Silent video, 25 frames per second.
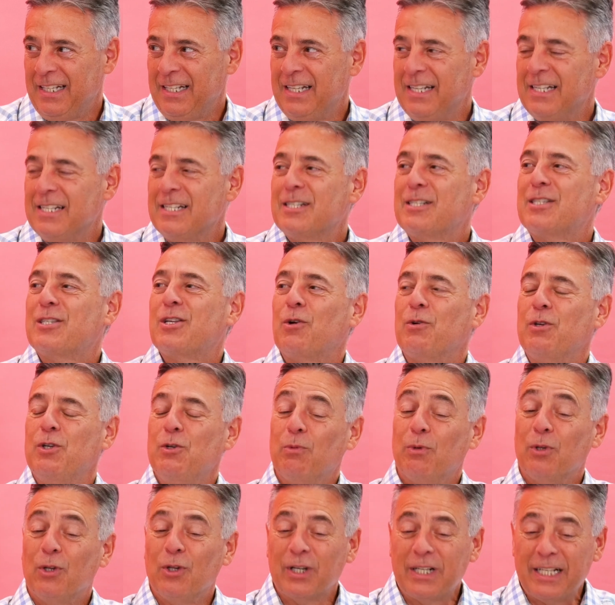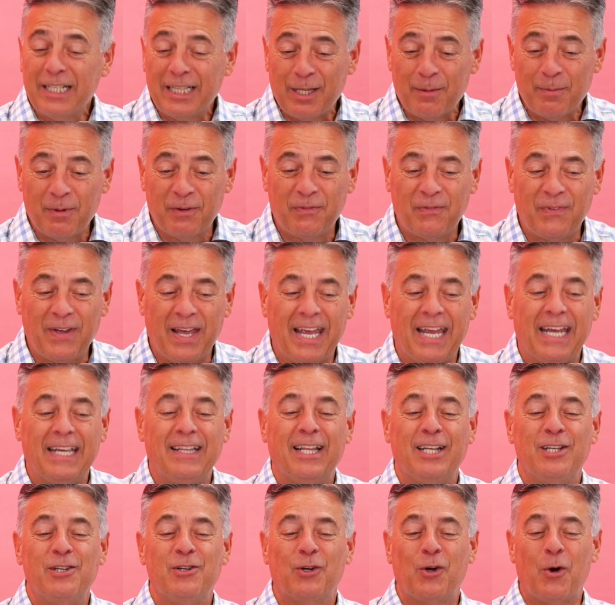Okay. So you look at the buffet
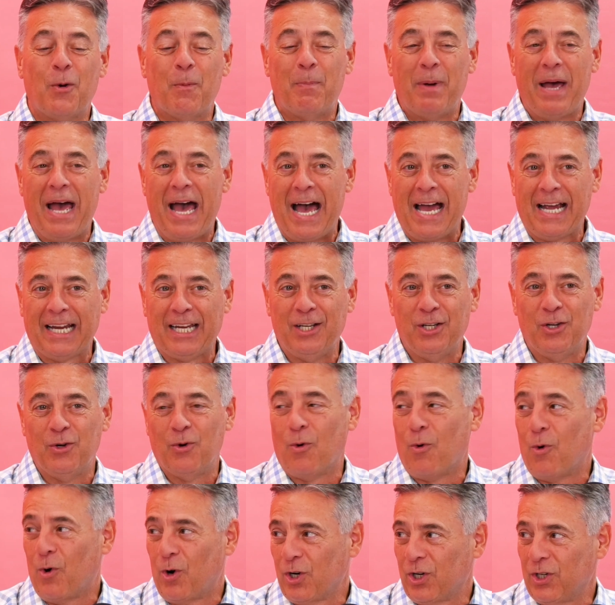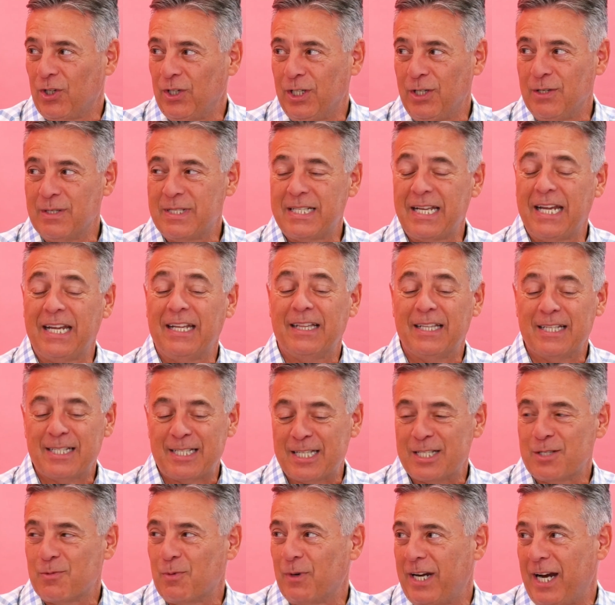and then you go back and you order and you say,
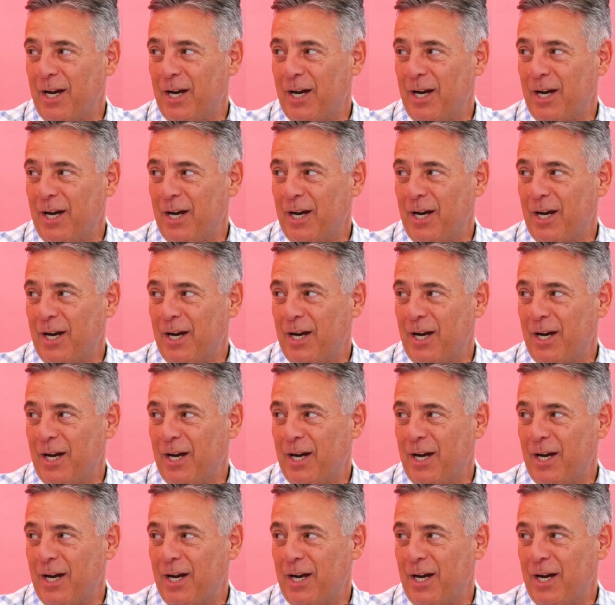this is